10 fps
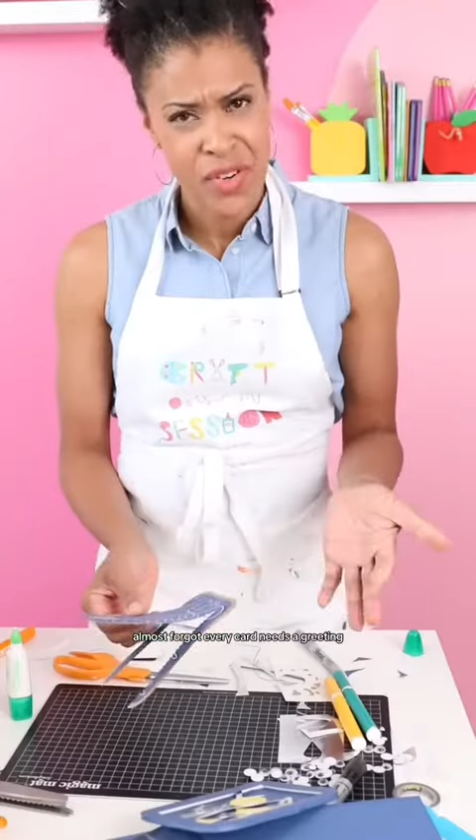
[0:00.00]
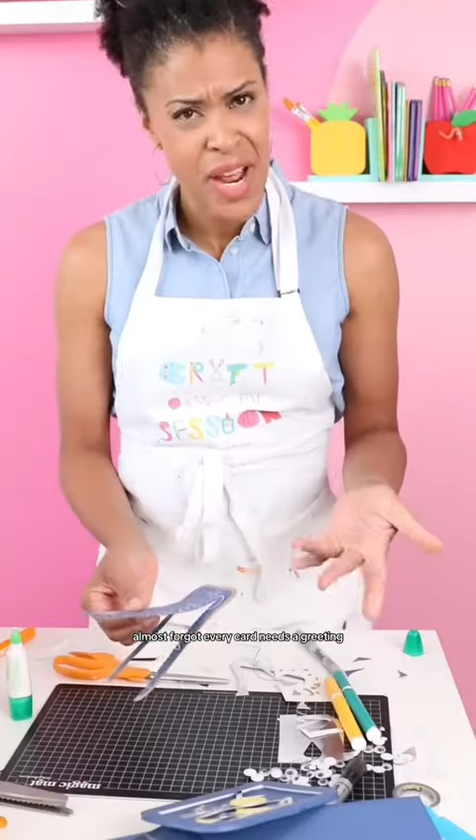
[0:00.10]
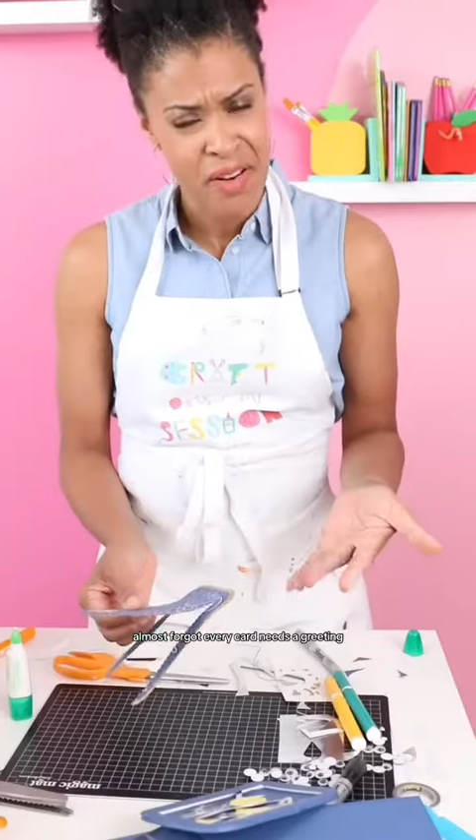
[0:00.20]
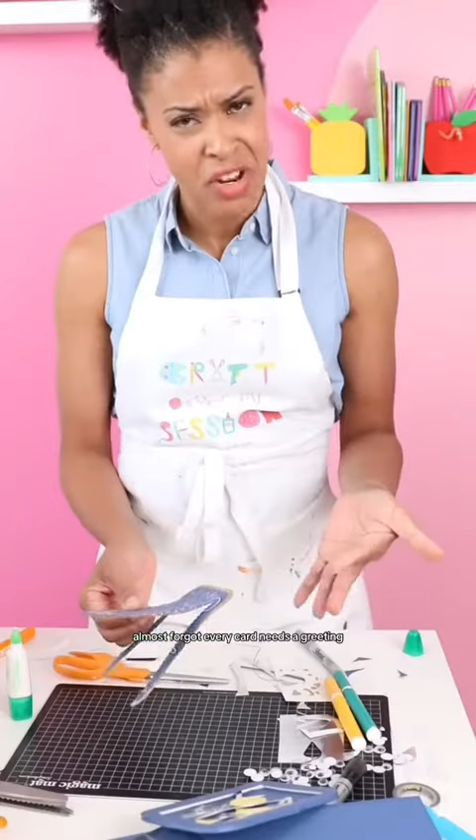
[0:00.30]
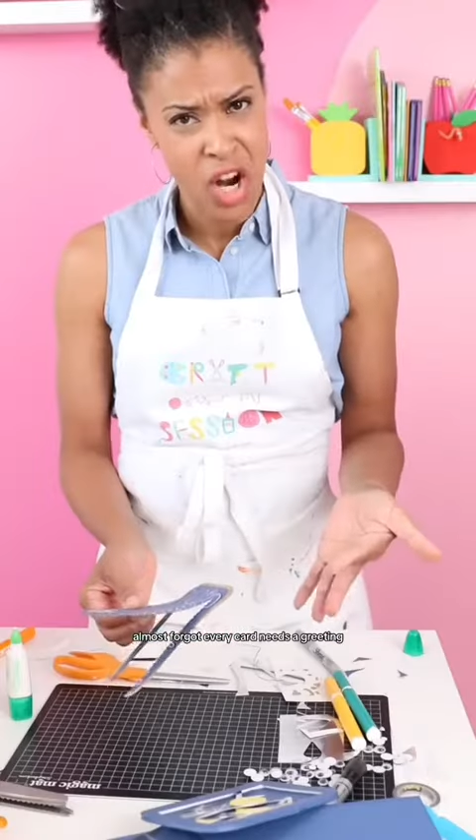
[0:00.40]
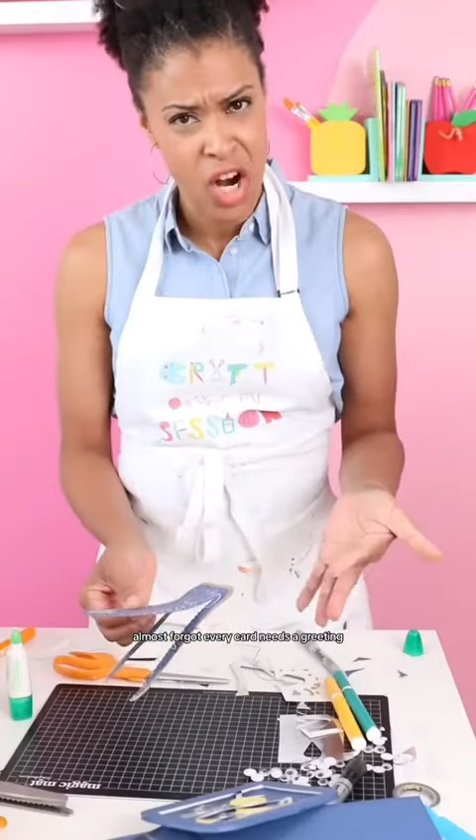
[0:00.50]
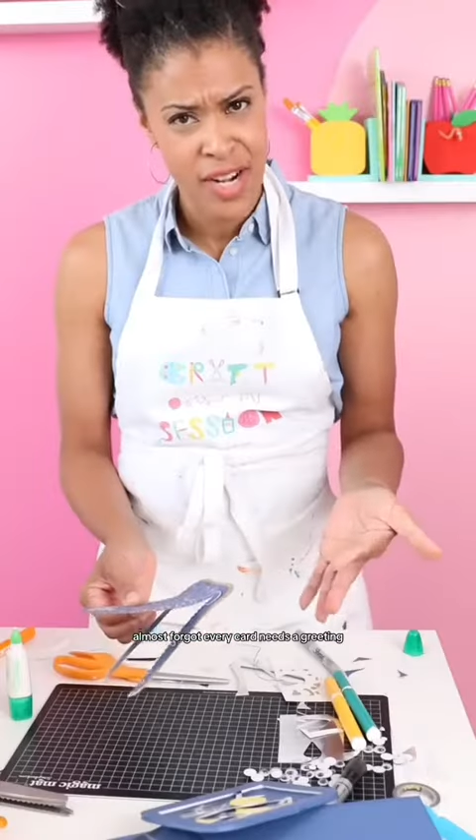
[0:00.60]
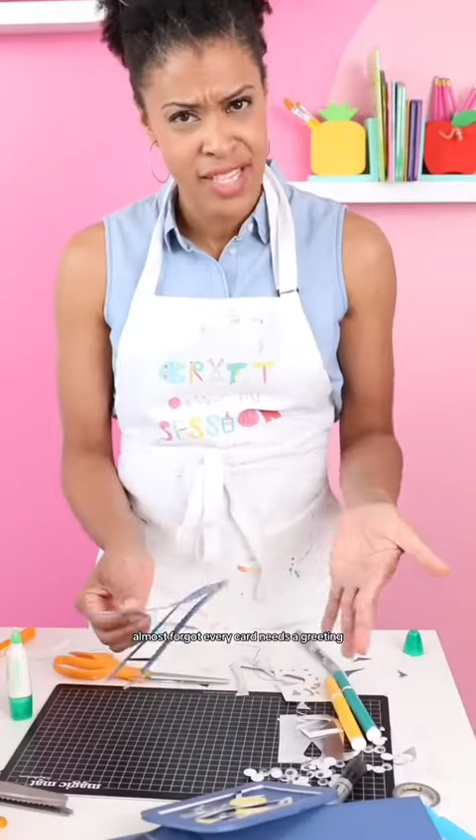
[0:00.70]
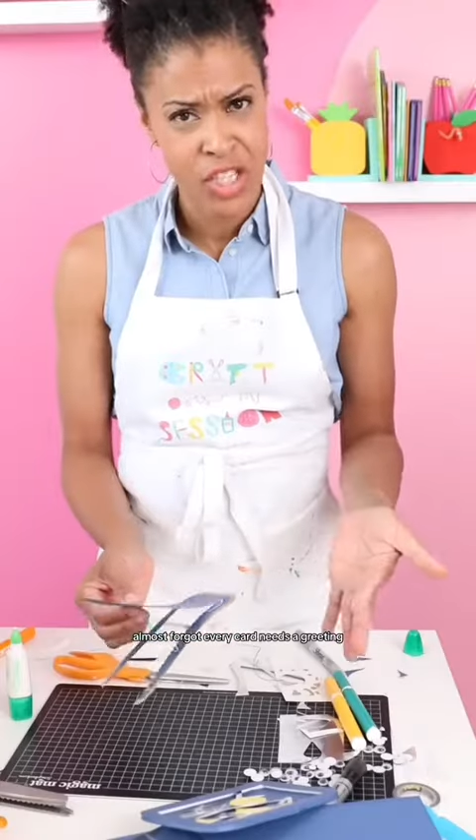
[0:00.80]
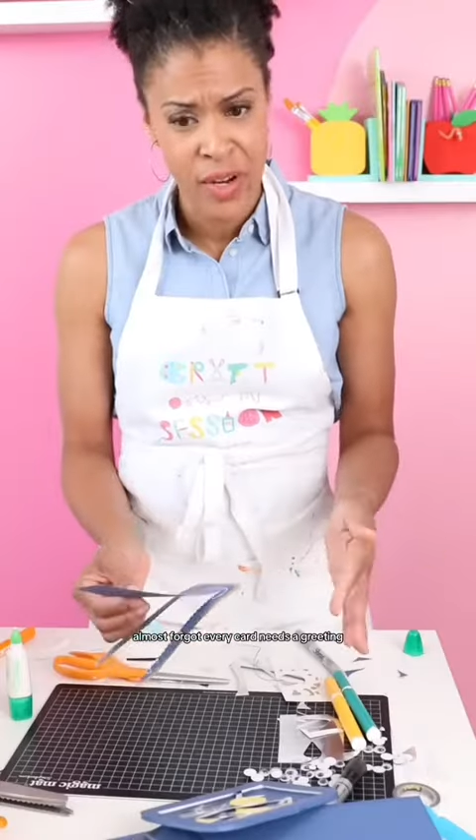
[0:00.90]
forgot every
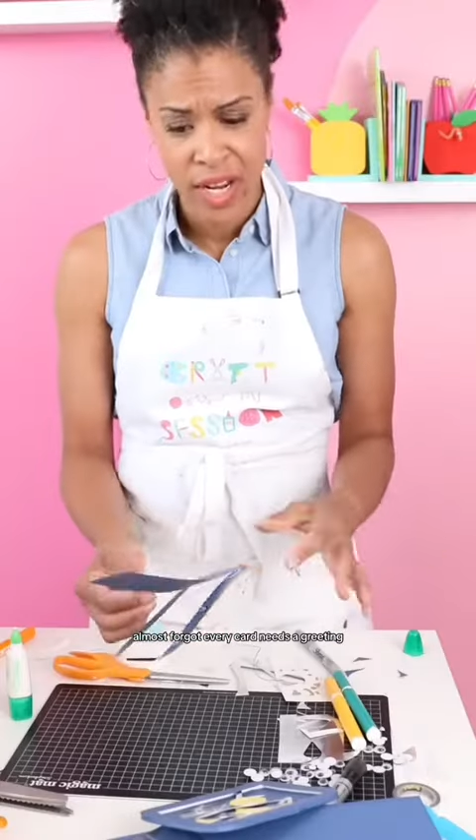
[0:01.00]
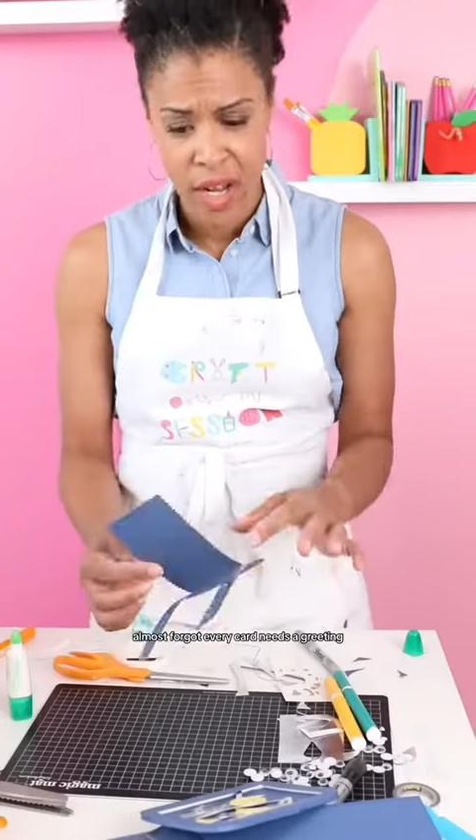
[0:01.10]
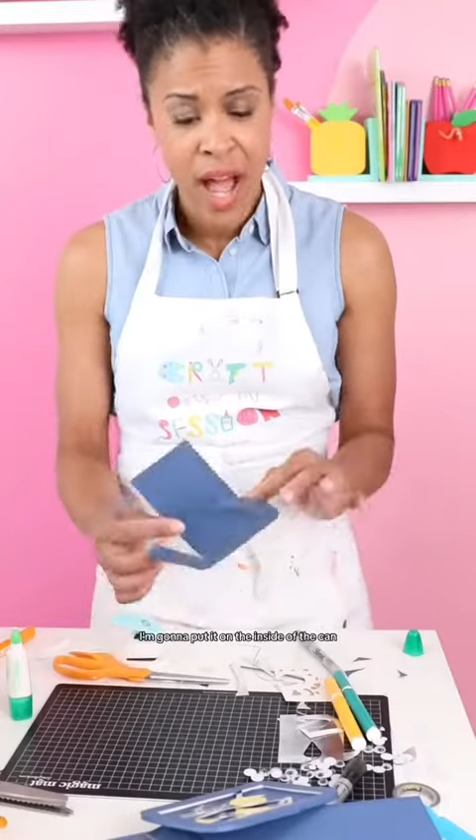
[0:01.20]
card needs a greeting.